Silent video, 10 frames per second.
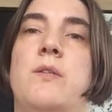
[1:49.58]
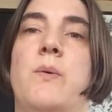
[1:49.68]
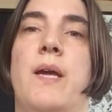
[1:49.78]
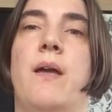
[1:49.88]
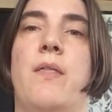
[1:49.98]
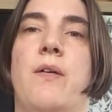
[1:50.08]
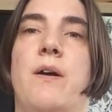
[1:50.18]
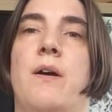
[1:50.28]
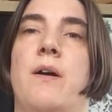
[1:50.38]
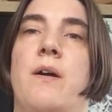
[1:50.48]
doing
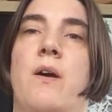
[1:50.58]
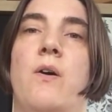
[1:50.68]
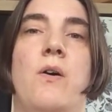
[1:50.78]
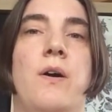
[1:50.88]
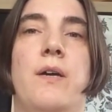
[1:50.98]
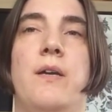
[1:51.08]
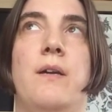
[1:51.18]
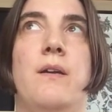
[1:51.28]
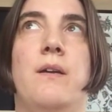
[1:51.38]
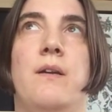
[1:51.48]
the
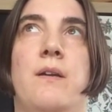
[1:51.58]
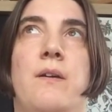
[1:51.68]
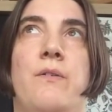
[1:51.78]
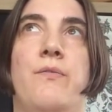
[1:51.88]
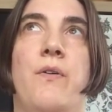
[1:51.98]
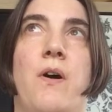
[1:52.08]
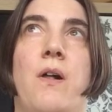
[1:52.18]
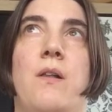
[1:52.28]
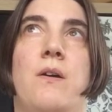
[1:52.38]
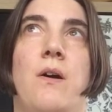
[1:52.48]
Joji
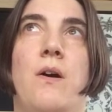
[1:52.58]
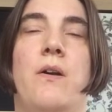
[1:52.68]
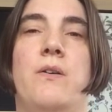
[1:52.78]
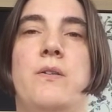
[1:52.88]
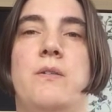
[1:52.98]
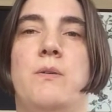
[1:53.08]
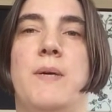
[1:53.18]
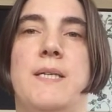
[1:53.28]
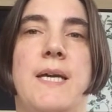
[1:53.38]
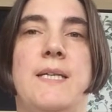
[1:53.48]
fall call
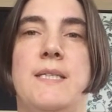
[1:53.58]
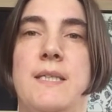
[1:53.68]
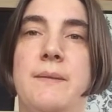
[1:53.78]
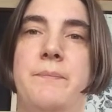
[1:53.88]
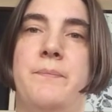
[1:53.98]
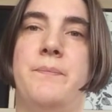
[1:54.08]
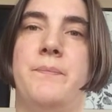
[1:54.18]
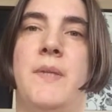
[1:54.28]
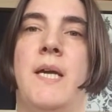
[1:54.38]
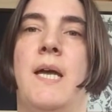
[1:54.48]
2018.
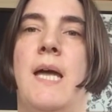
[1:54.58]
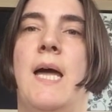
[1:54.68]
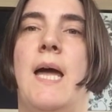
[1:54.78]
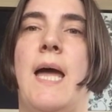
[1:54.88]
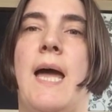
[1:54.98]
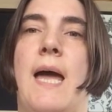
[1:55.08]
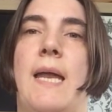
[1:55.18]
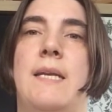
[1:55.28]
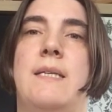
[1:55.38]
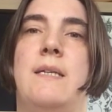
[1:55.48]

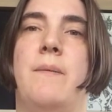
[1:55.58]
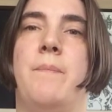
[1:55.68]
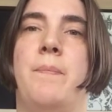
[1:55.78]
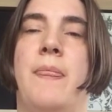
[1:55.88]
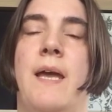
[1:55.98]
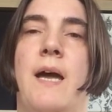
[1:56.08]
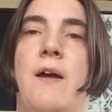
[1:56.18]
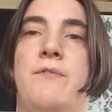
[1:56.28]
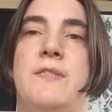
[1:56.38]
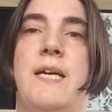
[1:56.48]
And
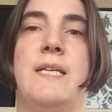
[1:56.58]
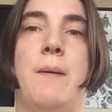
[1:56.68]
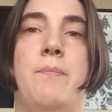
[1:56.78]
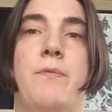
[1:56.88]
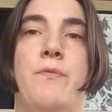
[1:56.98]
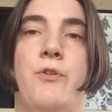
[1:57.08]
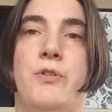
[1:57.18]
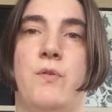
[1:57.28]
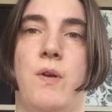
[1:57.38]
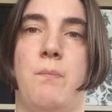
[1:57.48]
I've signed up for
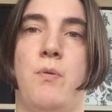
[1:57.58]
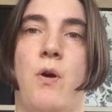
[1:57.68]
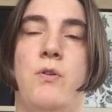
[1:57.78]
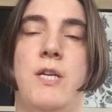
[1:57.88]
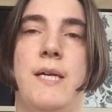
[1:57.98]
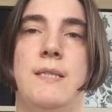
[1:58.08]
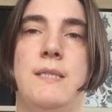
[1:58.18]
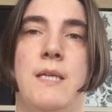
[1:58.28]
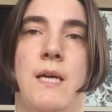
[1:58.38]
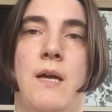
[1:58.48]
three
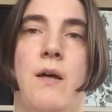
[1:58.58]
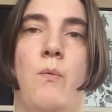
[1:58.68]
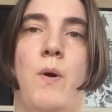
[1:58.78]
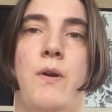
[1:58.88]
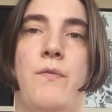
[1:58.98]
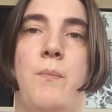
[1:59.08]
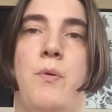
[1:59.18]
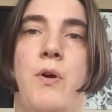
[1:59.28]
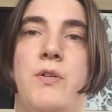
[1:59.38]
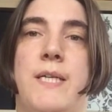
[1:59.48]
projects. One of the
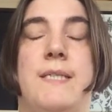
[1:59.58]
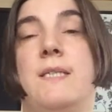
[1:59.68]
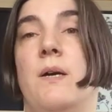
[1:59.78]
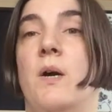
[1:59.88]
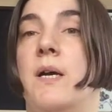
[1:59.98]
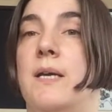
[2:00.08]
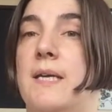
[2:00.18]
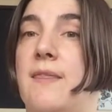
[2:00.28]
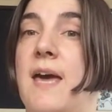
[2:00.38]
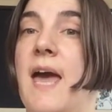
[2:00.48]
projects
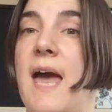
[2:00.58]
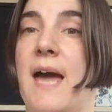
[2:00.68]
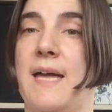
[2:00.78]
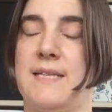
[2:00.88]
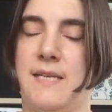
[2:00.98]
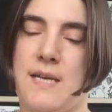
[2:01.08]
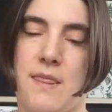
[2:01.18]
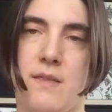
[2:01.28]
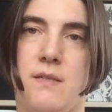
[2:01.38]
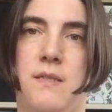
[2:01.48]
is a hat,
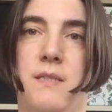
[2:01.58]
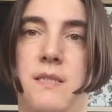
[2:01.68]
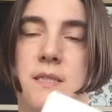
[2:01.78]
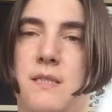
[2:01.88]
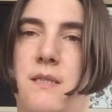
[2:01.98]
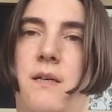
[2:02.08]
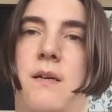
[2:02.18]
and this is